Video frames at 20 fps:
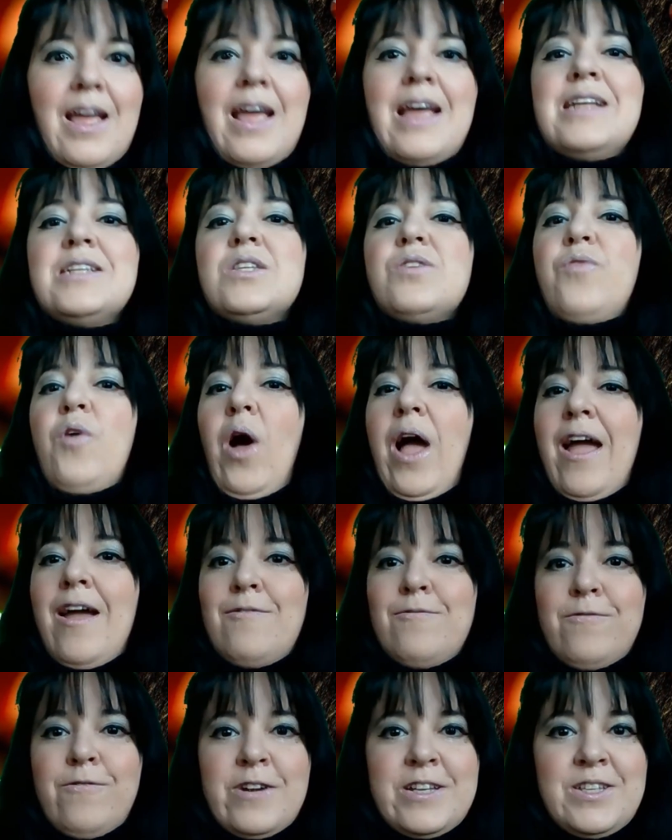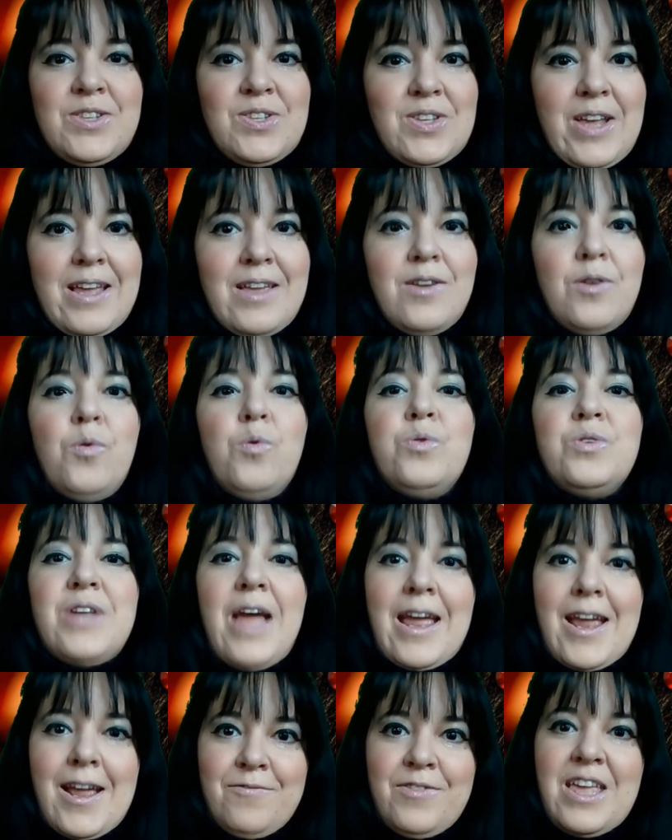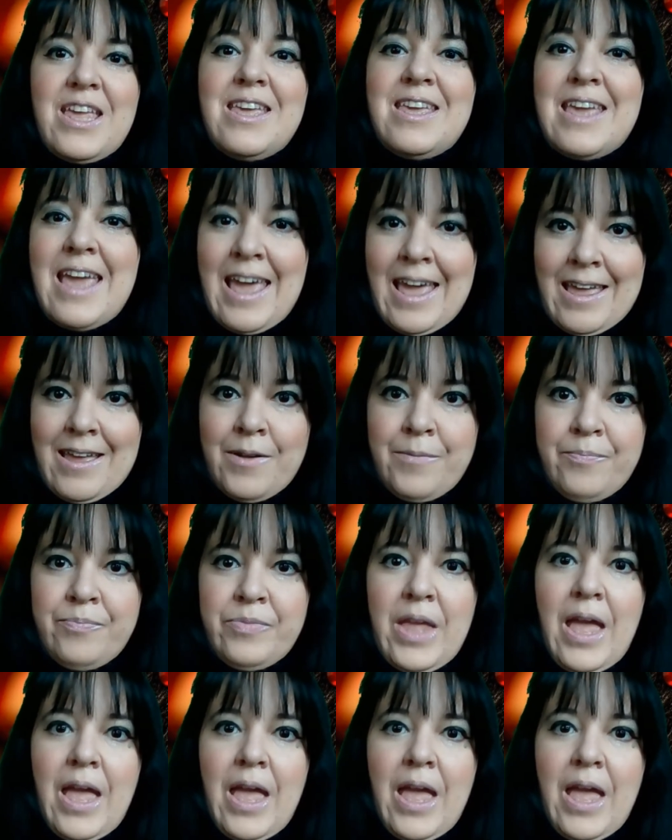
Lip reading: It's for every single day of the year.